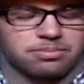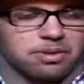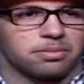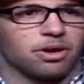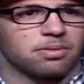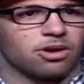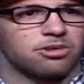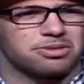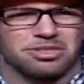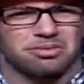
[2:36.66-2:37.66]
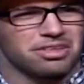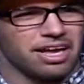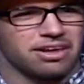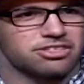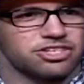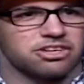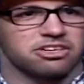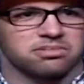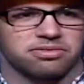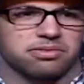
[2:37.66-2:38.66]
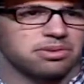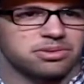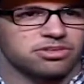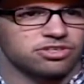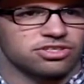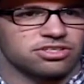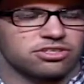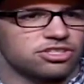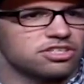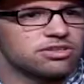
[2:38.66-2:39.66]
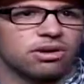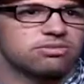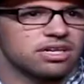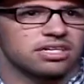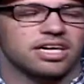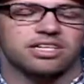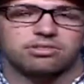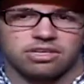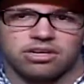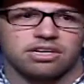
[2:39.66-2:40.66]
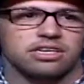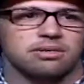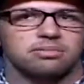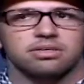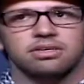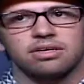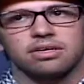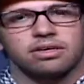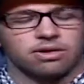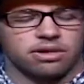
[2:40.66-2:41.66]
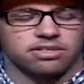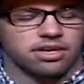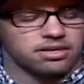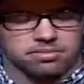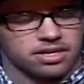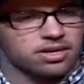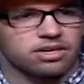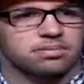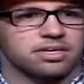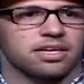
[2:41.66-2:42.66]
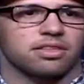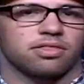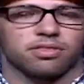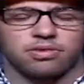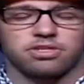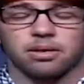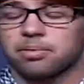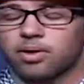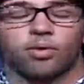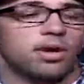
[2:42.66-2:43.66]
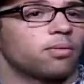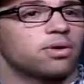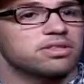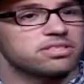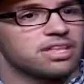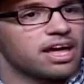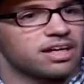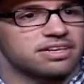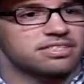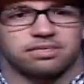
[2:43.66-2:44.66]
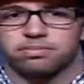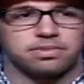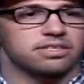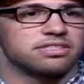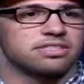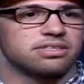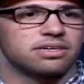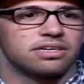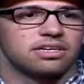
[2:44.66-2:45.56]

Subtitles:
My mom called me. I was like, what the hell is she calling me for? Maybe it was just she didn't know I was in class, so I hung up. Called again, hung up again. Third time, I'm like, okay, what the heck? It's a big deal.